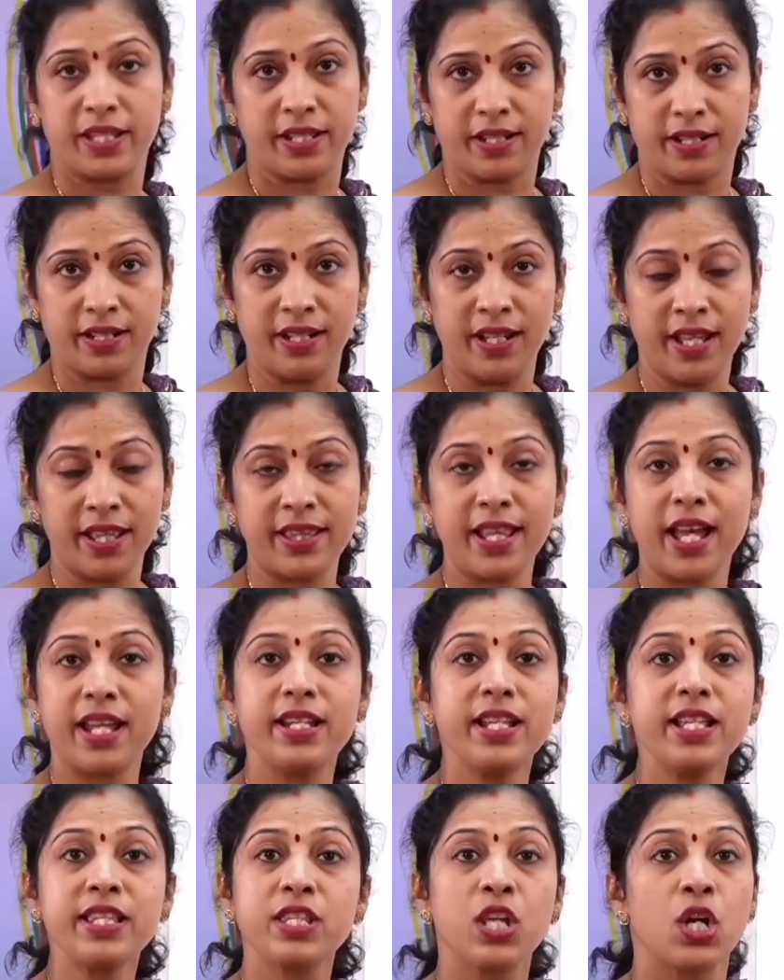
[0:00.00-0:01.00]
here. There
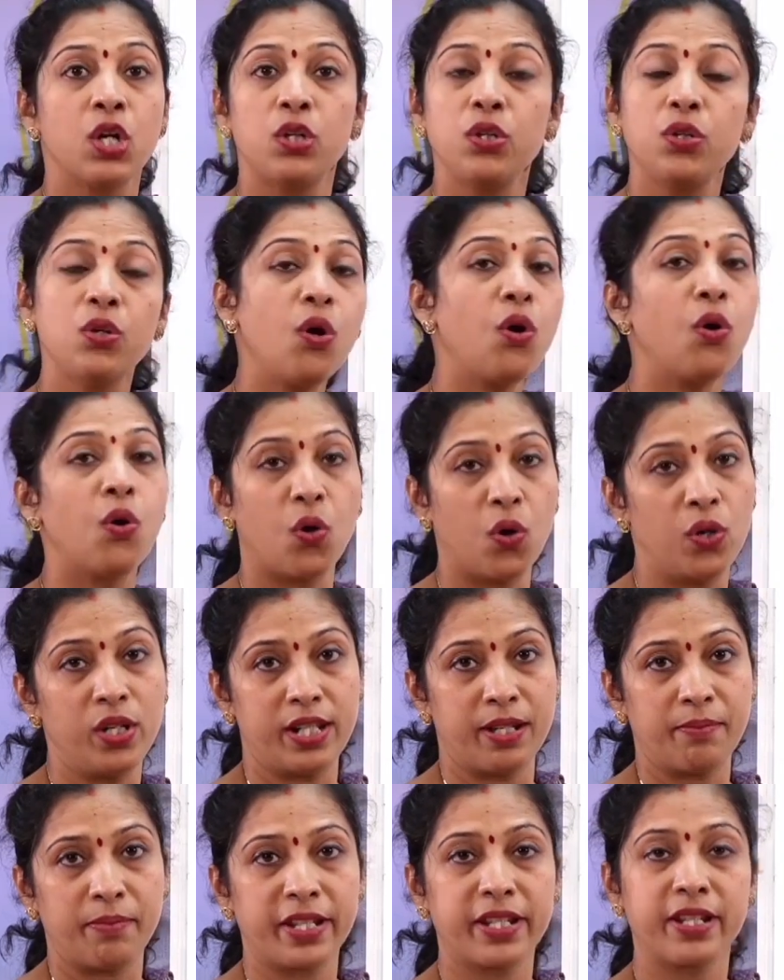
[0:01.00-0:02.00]
is no whole
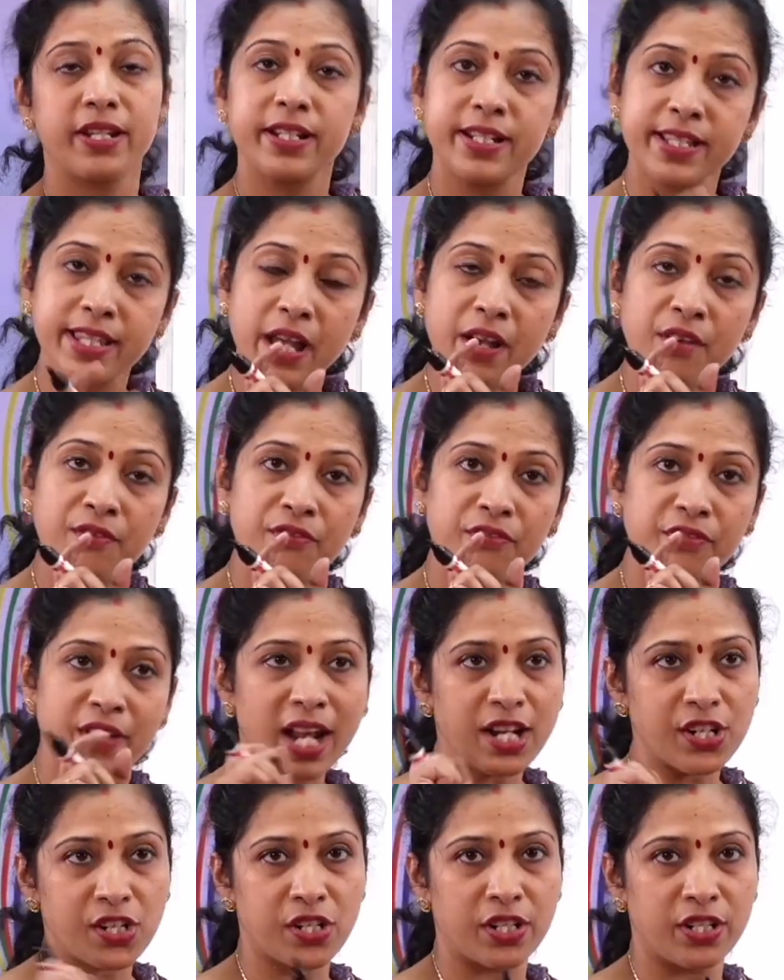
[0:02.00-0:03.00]
number here. It's a
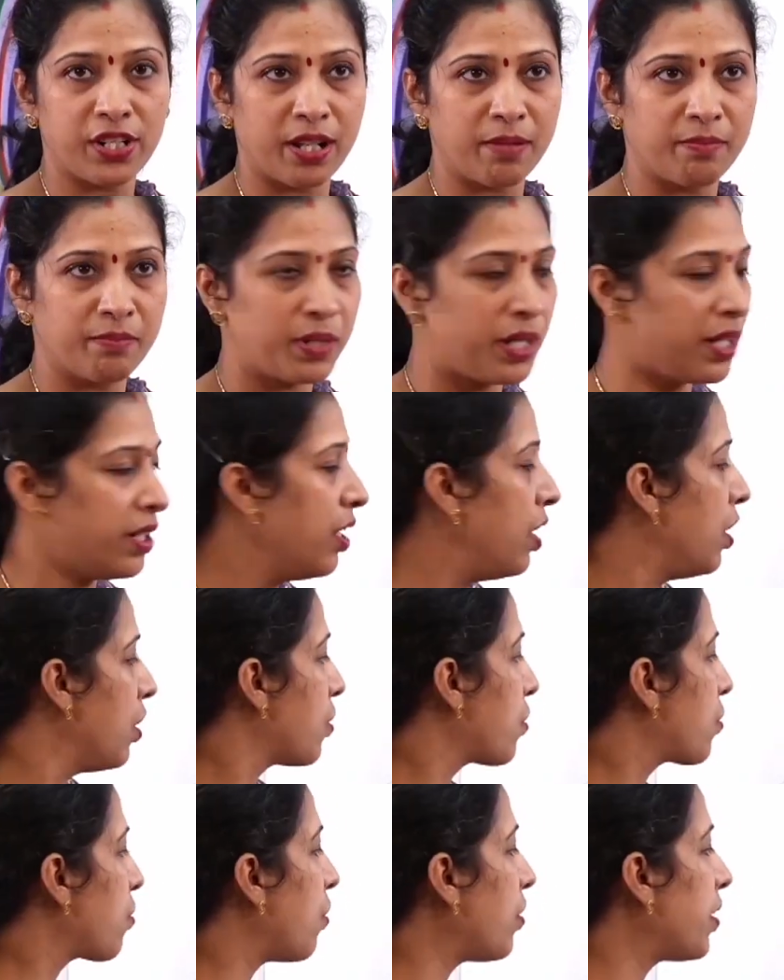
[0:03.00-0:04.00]
fraction number.
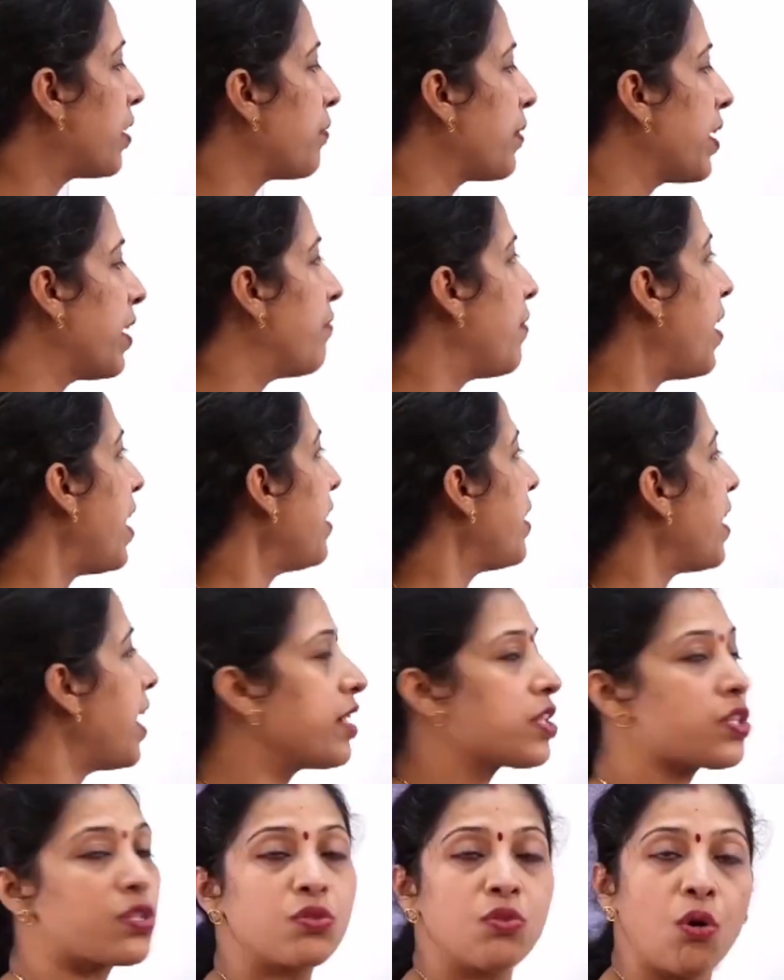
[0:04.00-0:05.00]
So when there
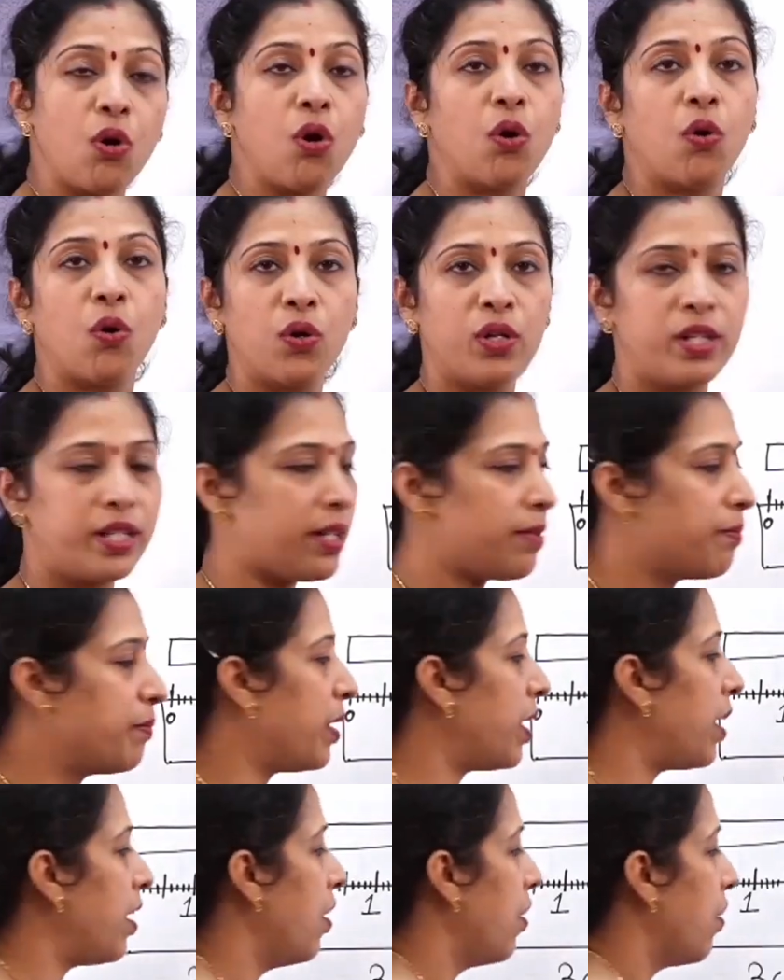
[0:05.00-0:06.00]
is no whole
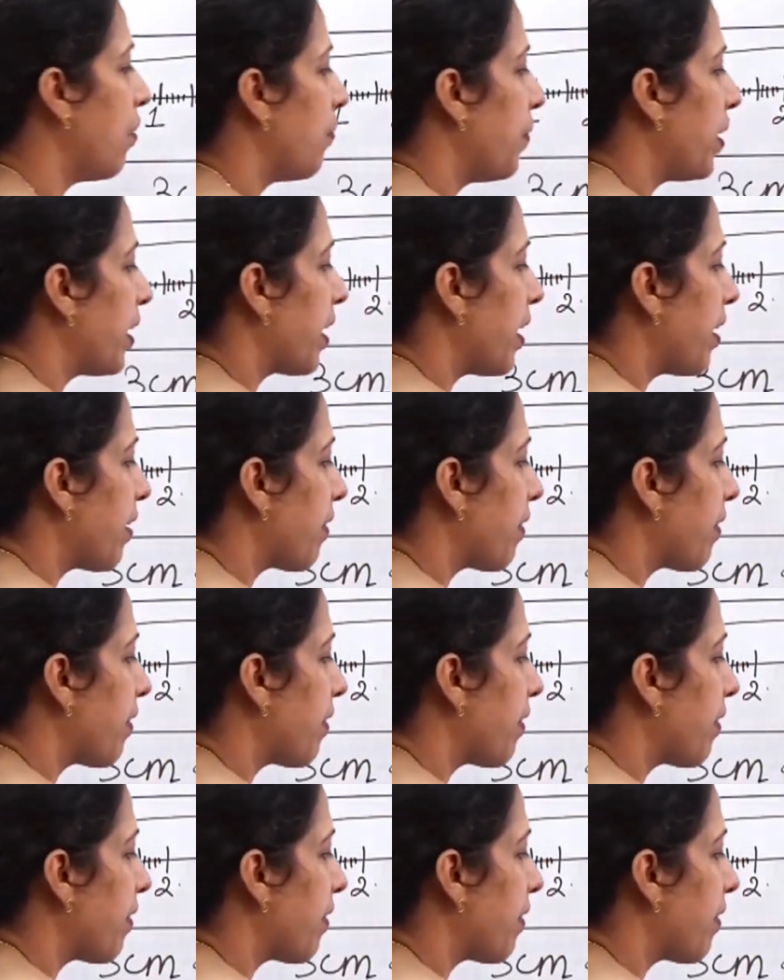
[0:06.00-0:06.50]
number, we can